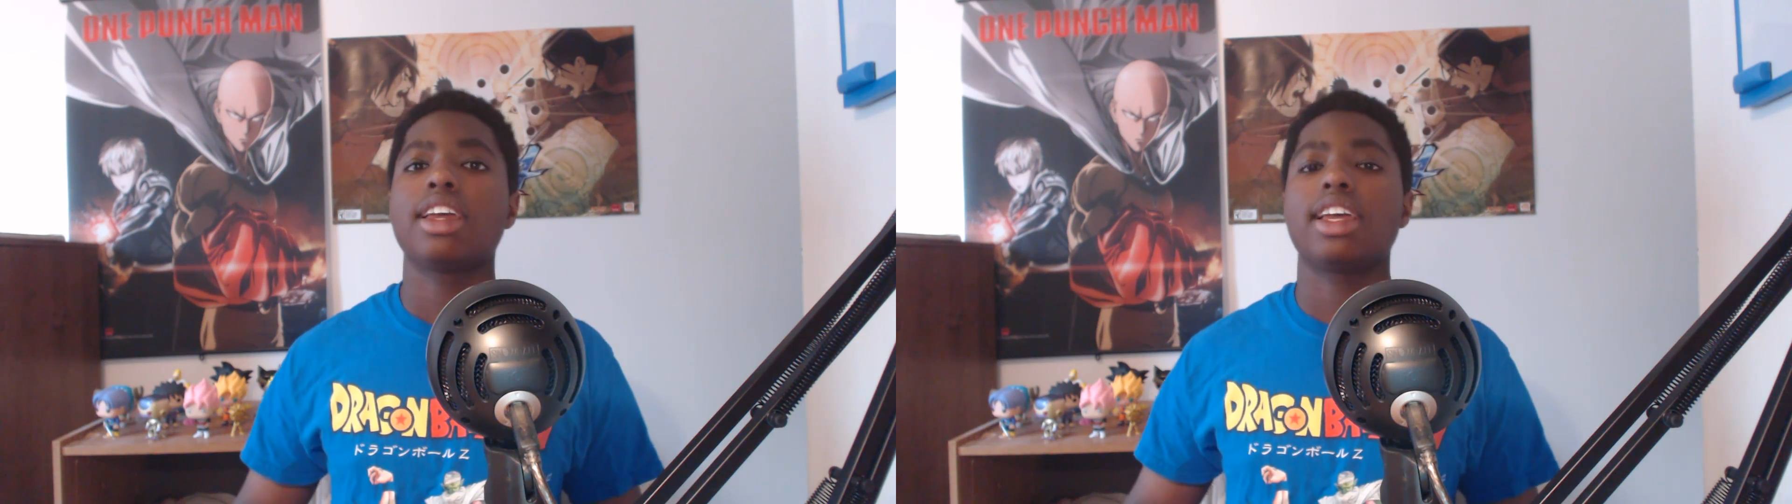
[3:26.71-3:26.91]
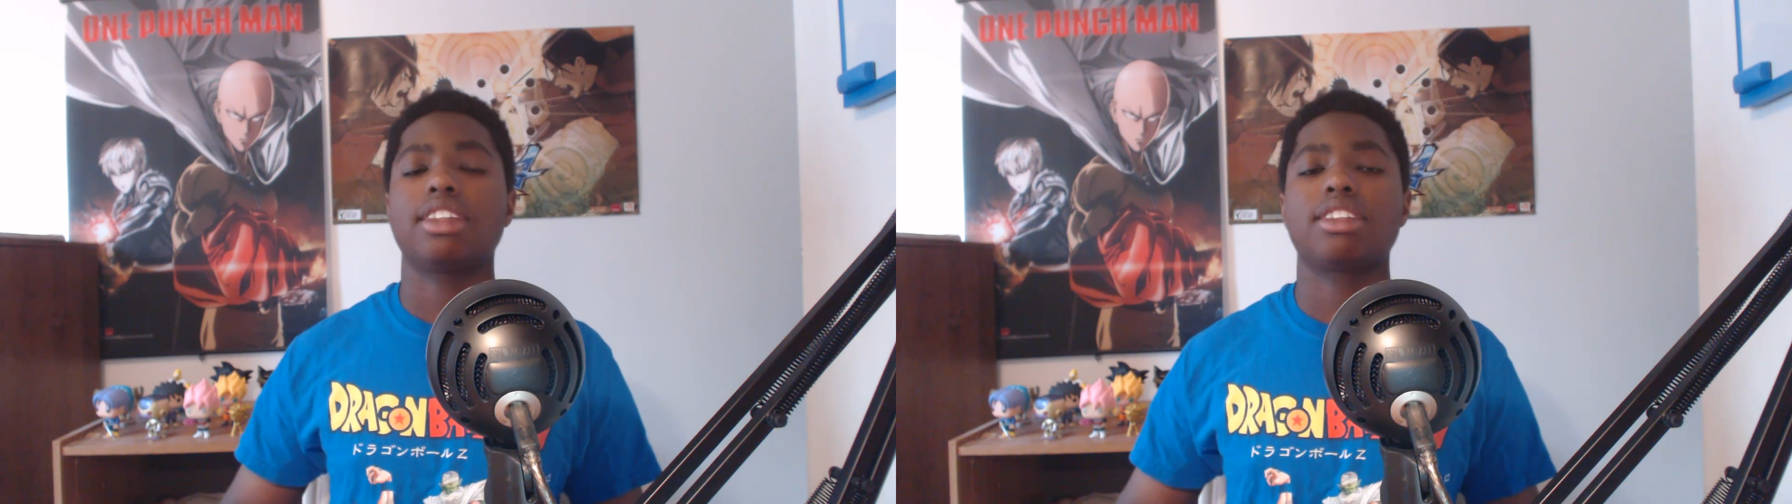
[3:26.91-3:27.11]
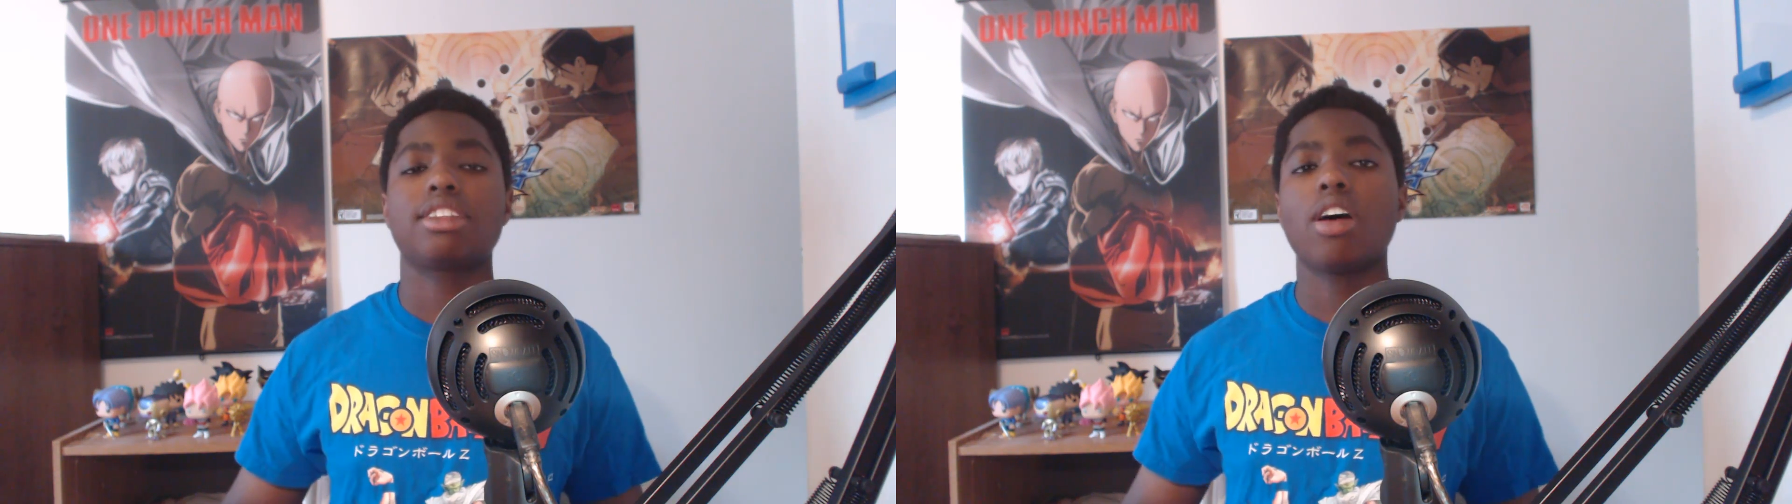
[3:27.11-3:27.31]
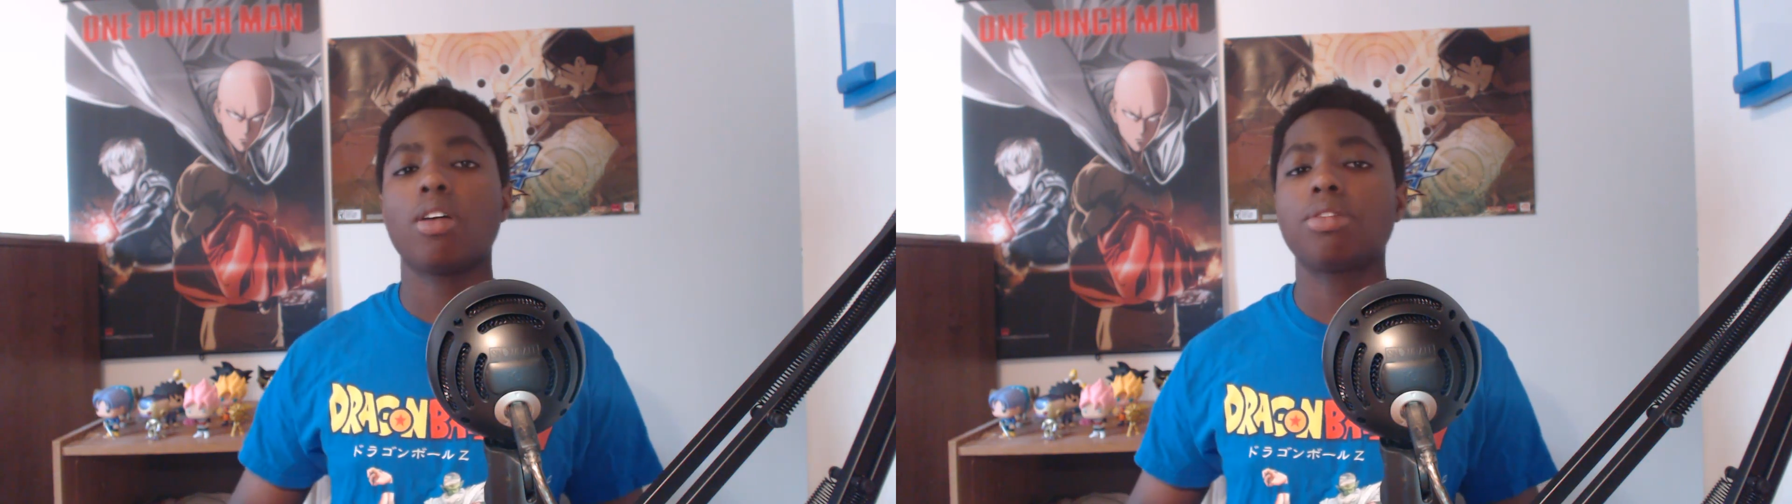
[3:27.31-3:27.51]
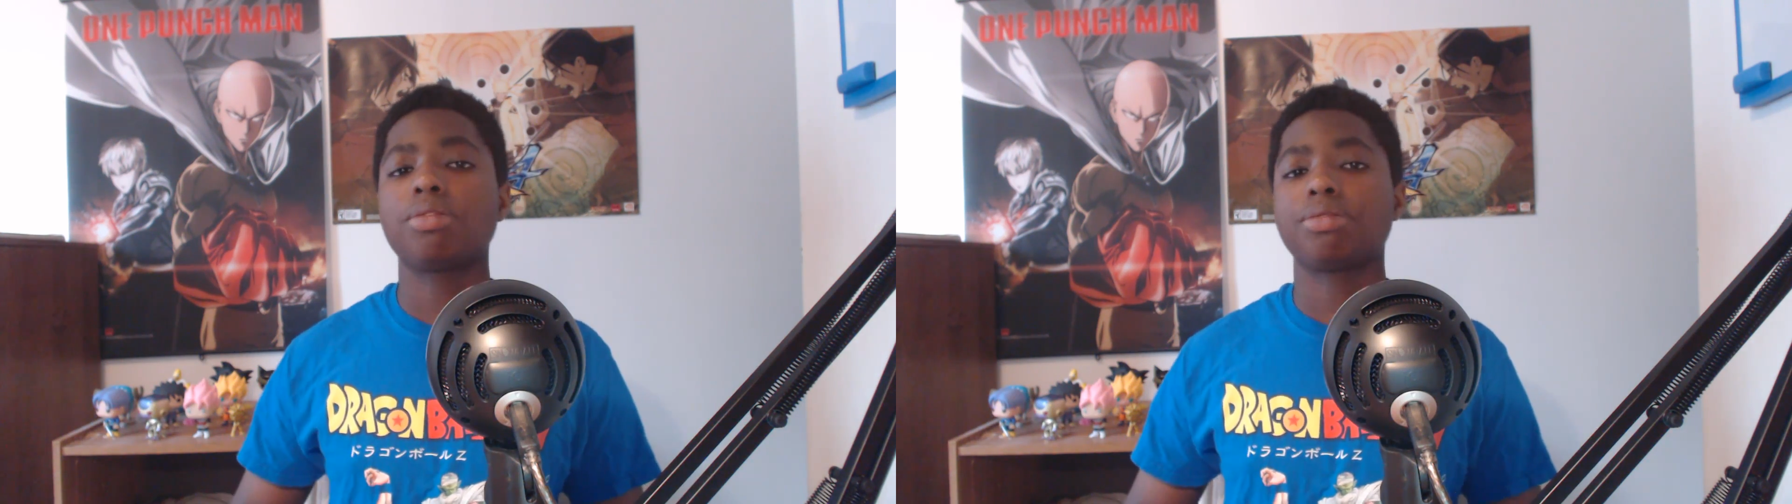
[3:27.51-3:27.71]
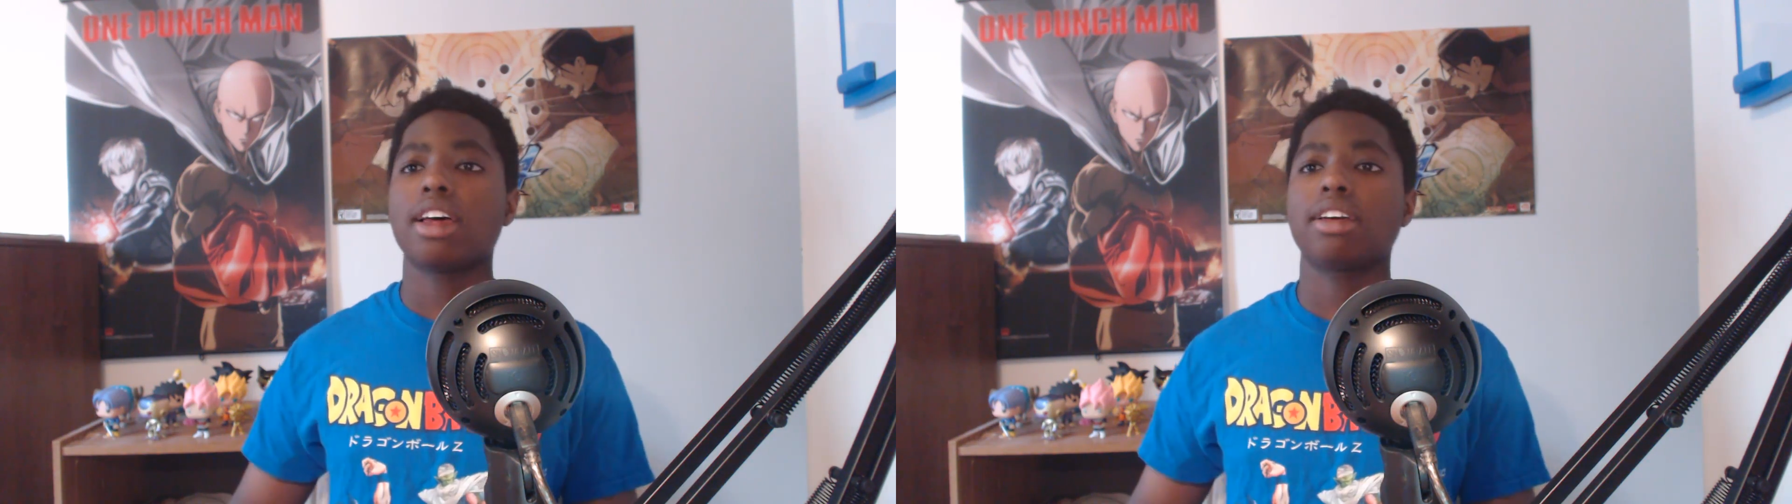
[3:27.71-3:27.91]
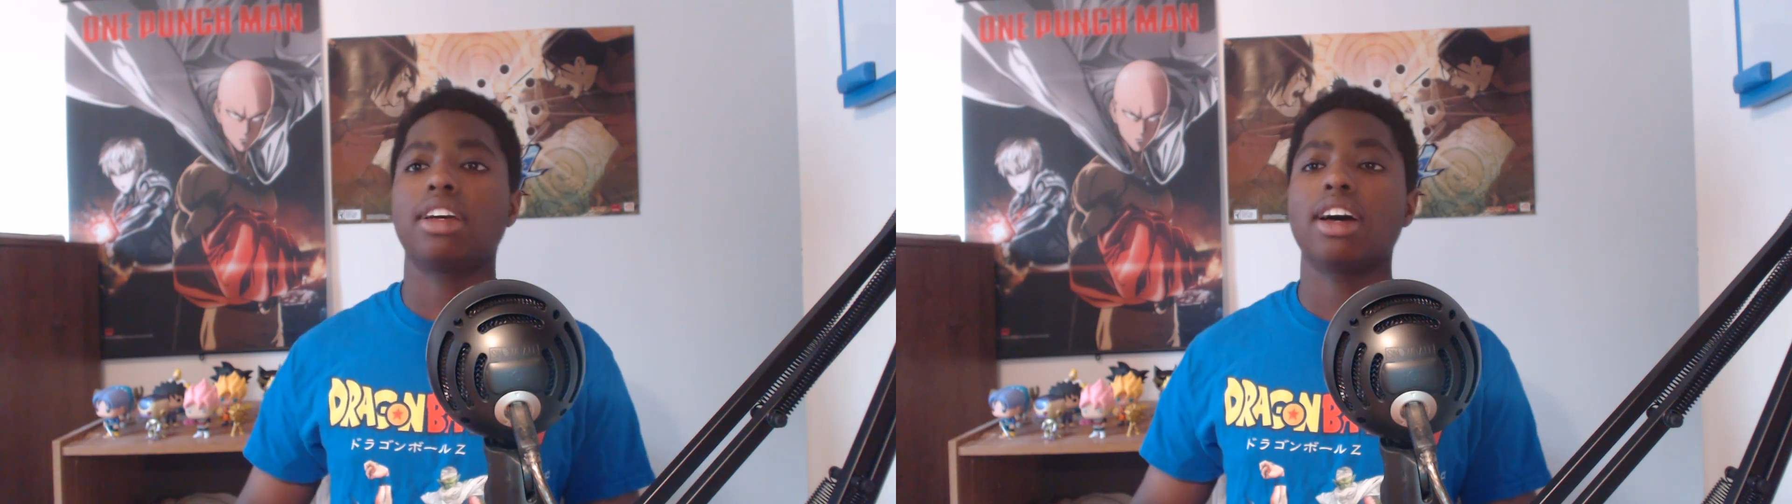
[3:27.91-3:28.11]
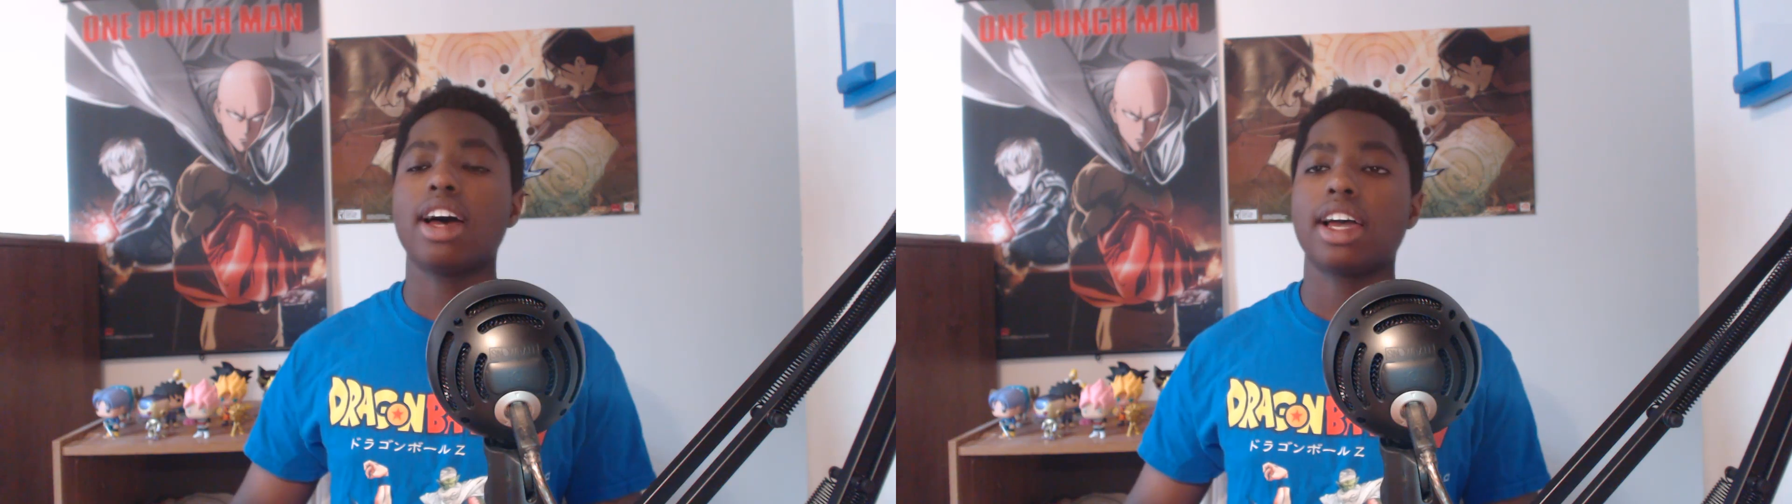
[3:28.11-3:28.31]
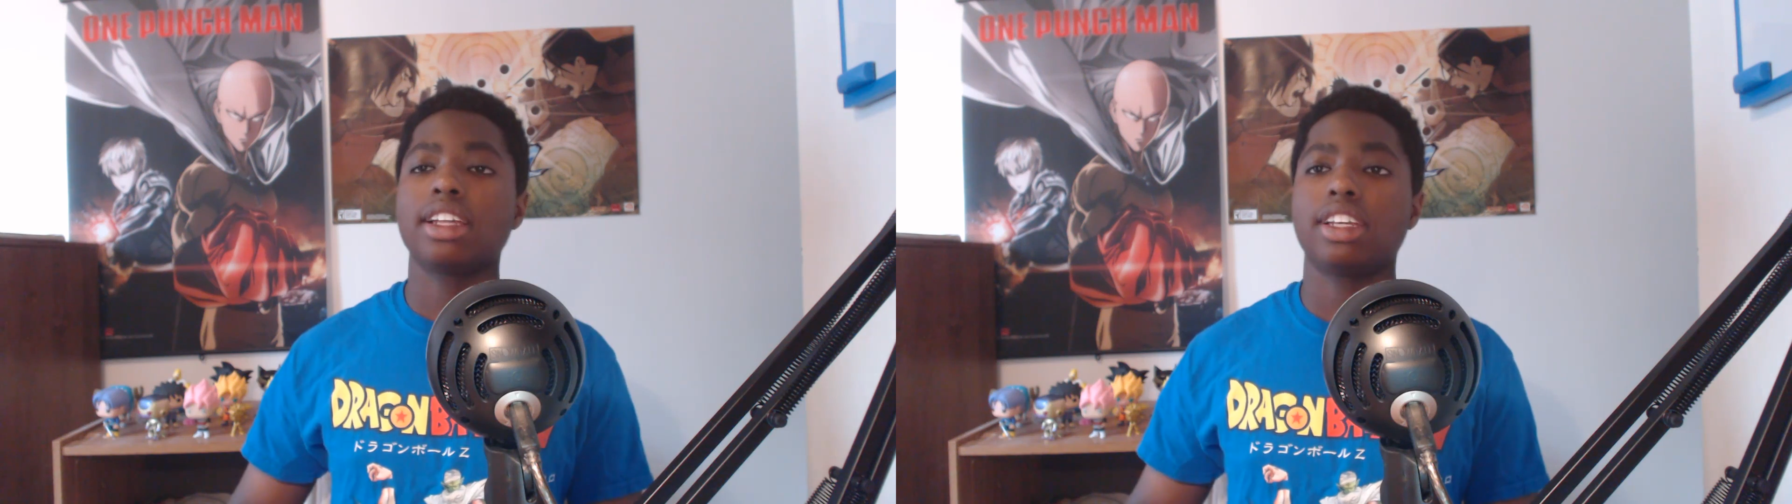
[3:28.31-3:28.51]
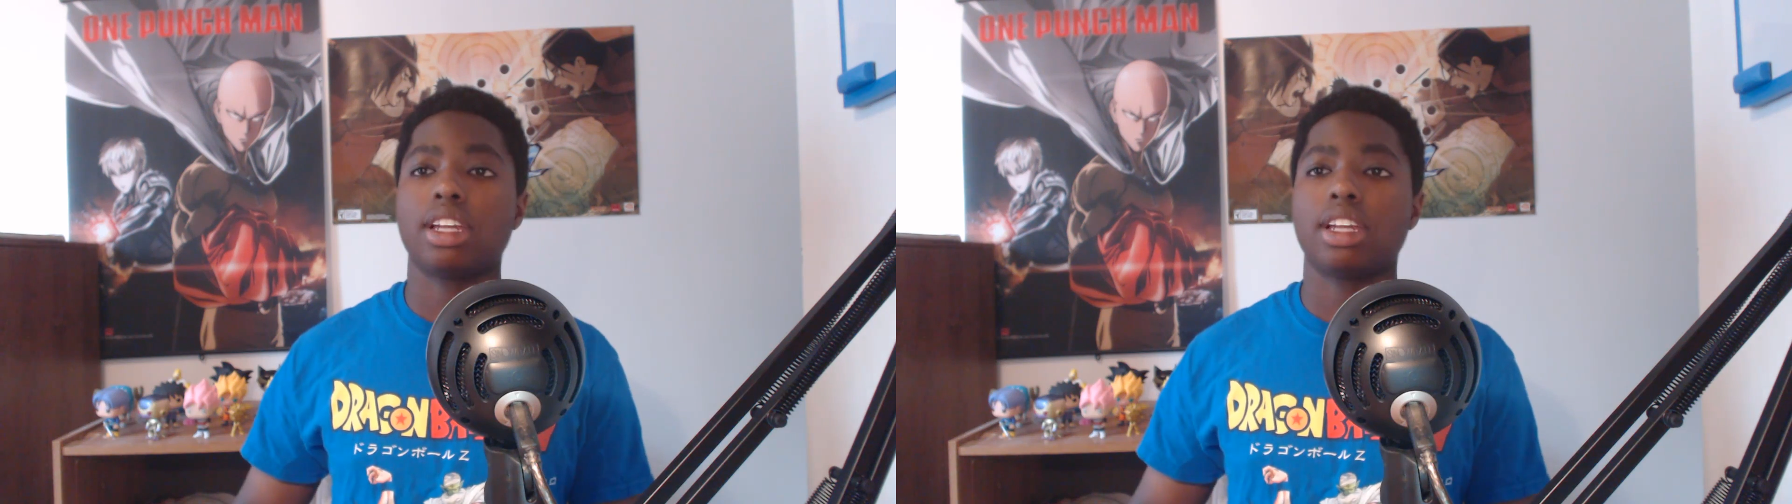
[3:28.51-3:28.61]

itself, I'm glad,